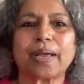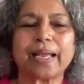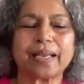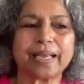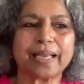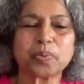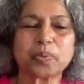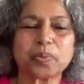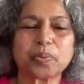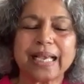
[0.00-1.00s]
it
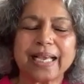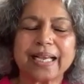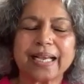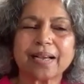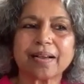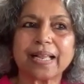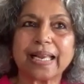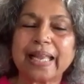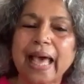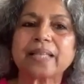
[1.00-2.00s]
was
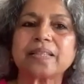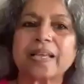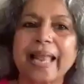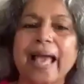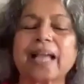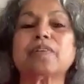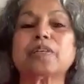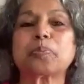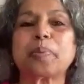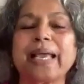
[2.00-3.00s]
like the
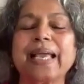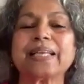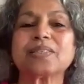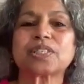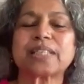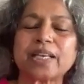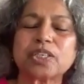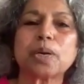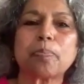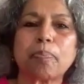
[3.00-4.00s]
language playing
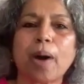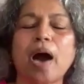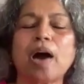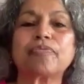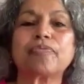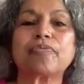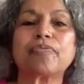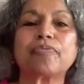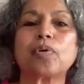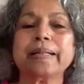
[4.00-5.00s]
such a
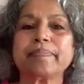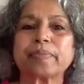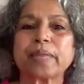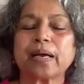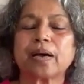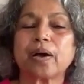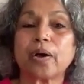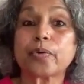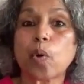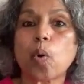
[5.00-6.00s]
powerful
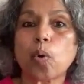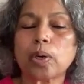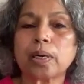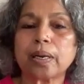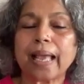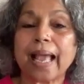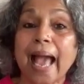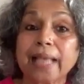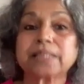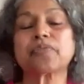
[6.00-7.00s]
role
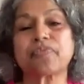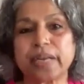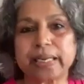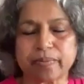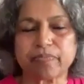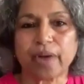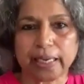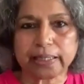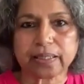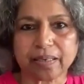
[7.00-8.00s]
as a freedom
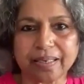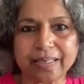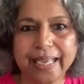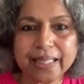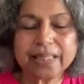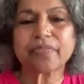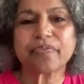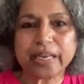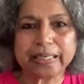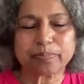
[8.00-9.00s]
fighter in the
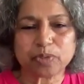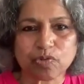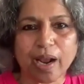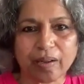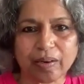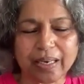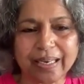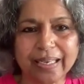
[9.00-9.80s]
freedom struggle.